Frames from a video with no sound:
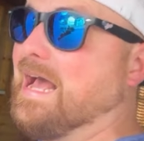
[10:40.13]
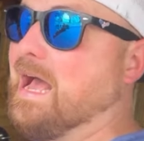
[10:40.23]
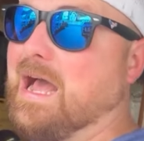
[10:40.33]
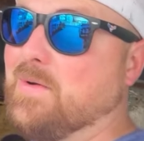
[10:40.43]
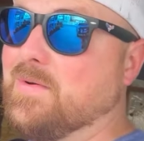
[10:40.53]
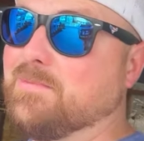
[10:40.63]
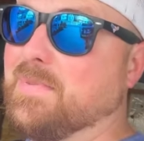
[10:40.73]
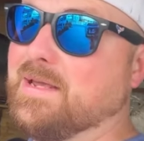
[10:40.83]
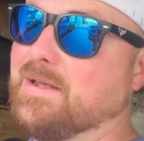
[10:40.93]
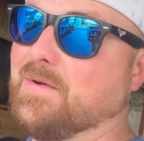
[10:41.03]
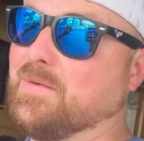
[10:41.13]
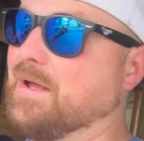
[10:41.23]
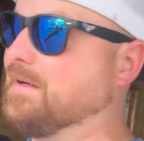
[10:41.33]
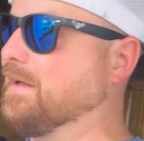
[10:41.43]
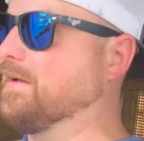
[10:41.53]
I wouldn't be here
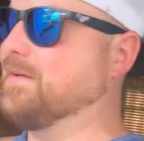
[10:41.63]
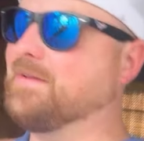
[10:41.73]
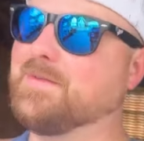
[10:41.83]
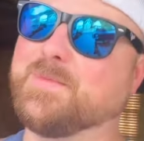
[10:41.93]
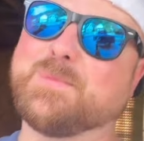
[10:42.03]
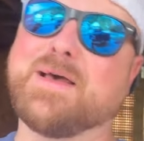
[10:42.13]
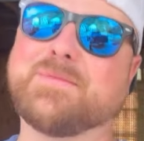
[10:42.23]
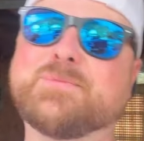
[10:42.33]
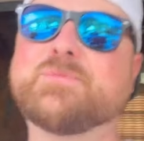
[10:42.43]
right now. But